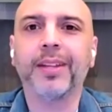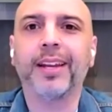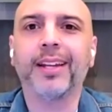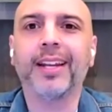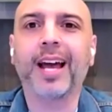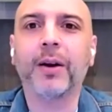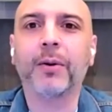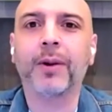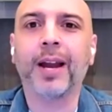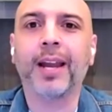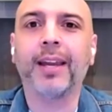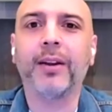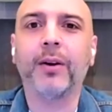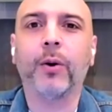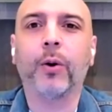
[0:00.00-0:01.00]
not
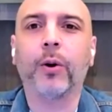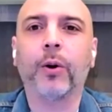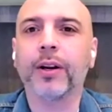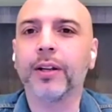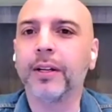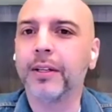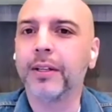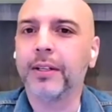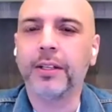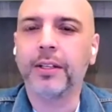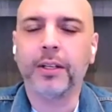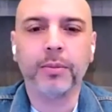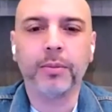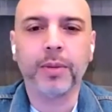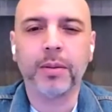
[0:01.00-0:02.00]
right, or
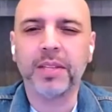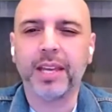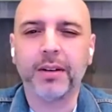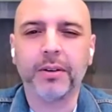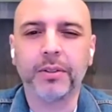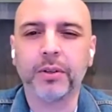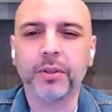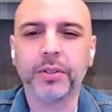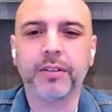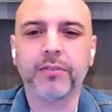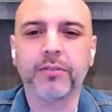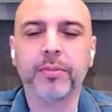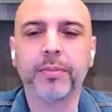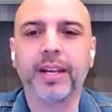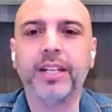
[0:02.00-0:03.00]
maybe they don't know their
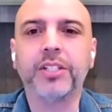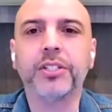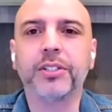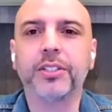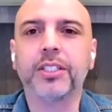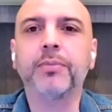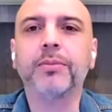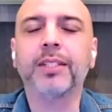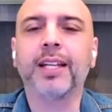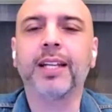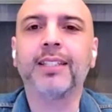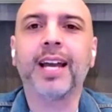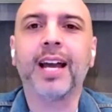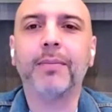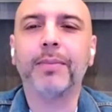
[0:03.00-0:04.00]
information or something like
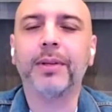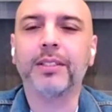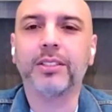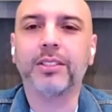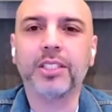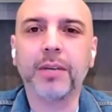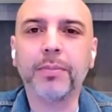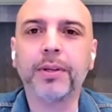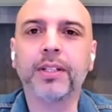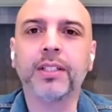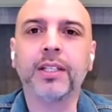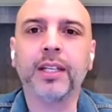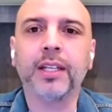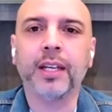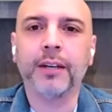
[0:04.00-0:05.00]
that. But
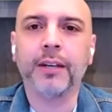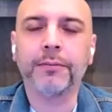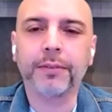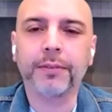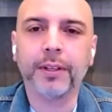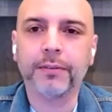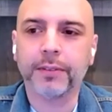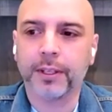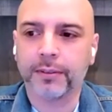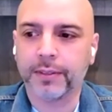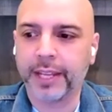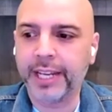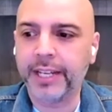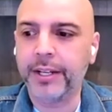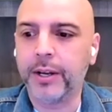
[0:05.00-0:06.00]
typically, if
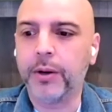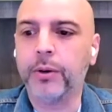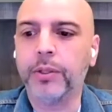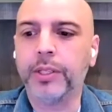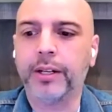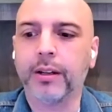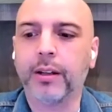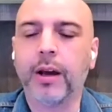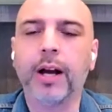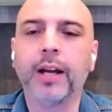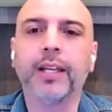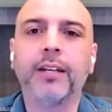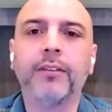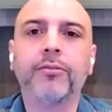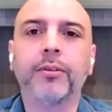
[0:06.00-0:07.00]
they know their
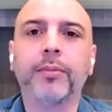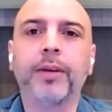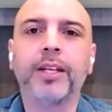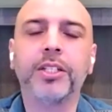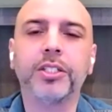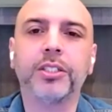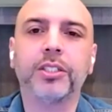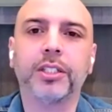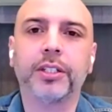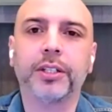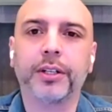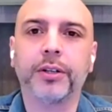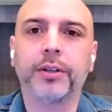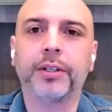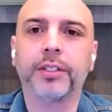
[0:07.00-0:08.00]
login information to their
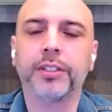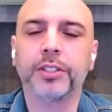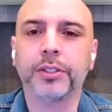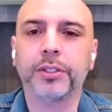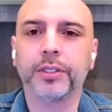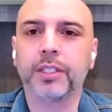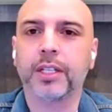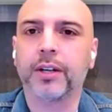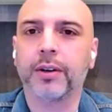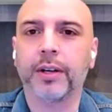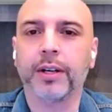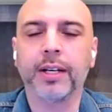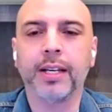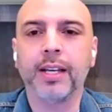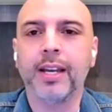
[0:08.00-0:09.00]
current insurance carrier,
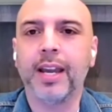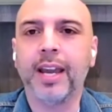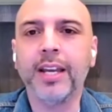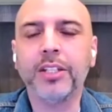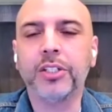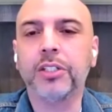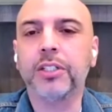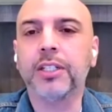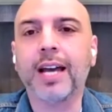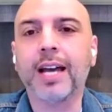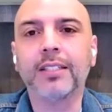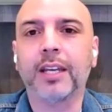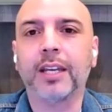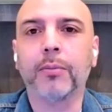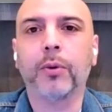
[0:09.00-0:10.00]
it should not
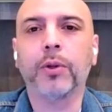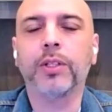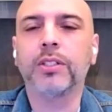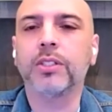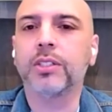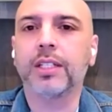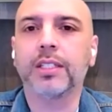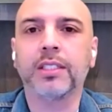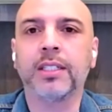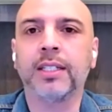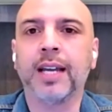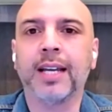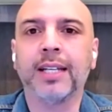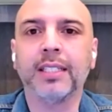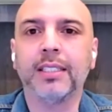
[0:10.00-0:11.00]
take more than 60,
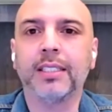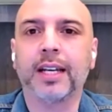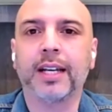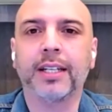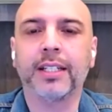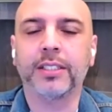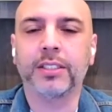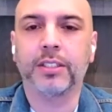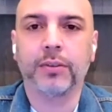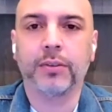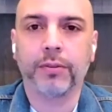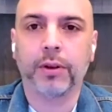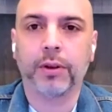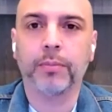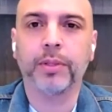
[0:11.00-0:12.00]
90 seconds to
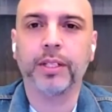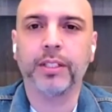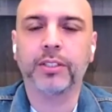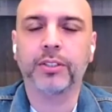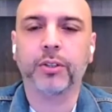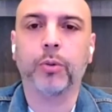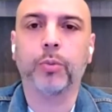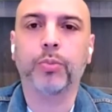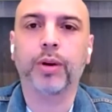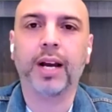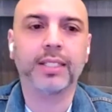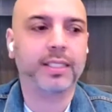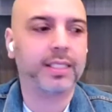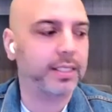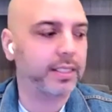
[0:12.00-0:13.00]
complete this whole
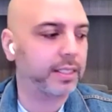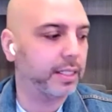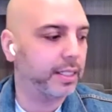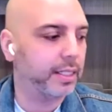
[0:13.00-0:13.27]
process